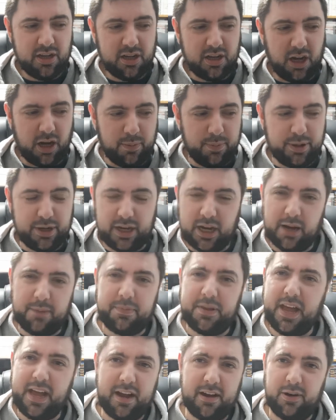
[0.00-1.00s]
I'll put it up
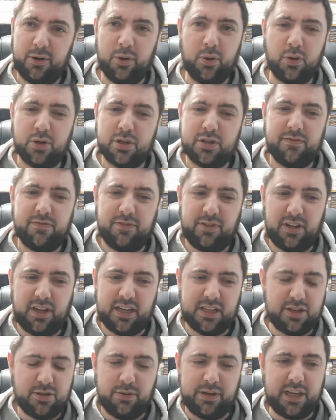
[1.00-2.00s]
there at an auction for
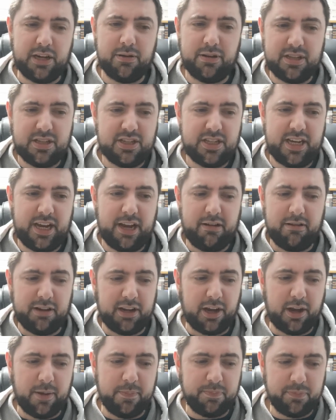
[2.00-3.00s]
like £20 and see how I
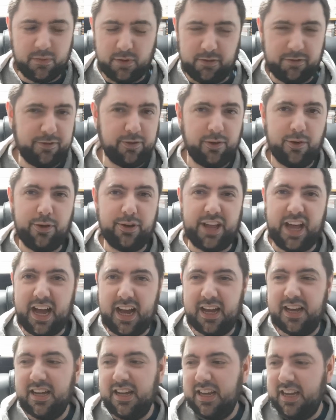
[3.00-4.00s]
go. Before
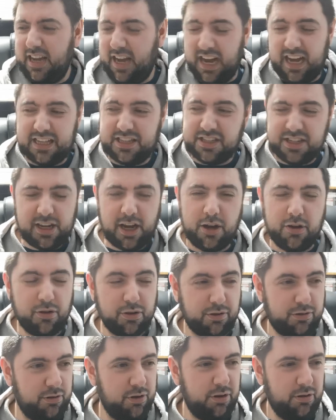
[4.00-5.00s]
that, I had to go
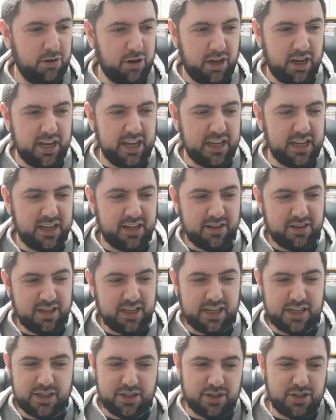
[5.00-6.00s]
through like
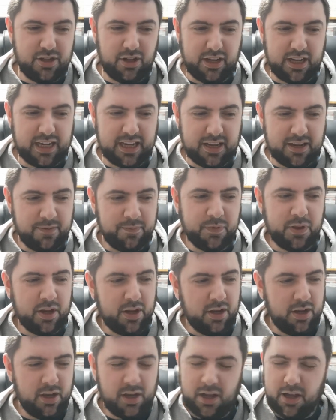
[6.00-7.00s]
these like
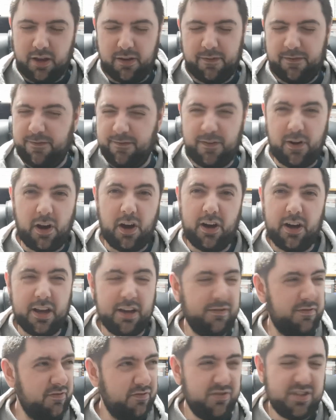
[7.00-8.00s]

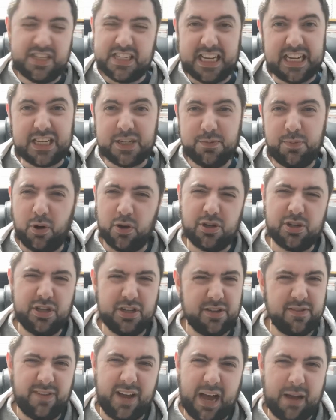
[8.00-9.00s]
5-6
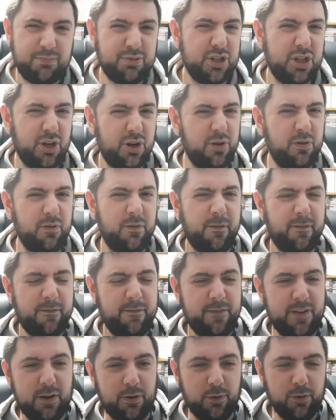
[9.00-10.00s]
boxes of absolute
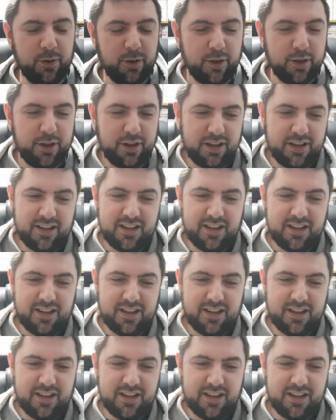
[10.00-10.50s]
filth